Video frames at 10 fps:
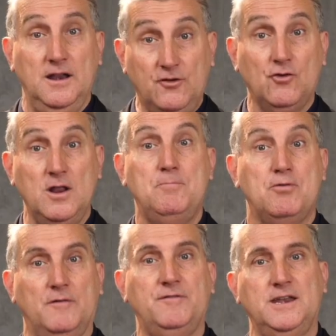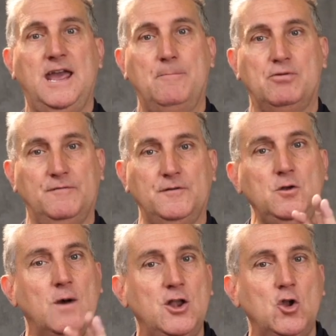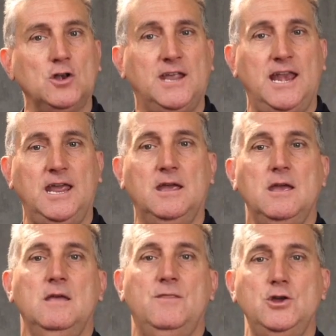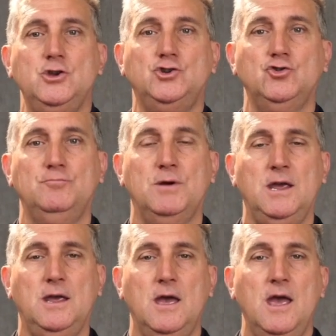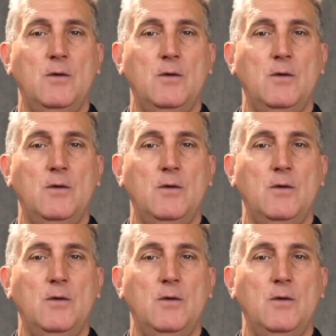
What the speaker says: Literally profit gap, profit you are not getting that you should be.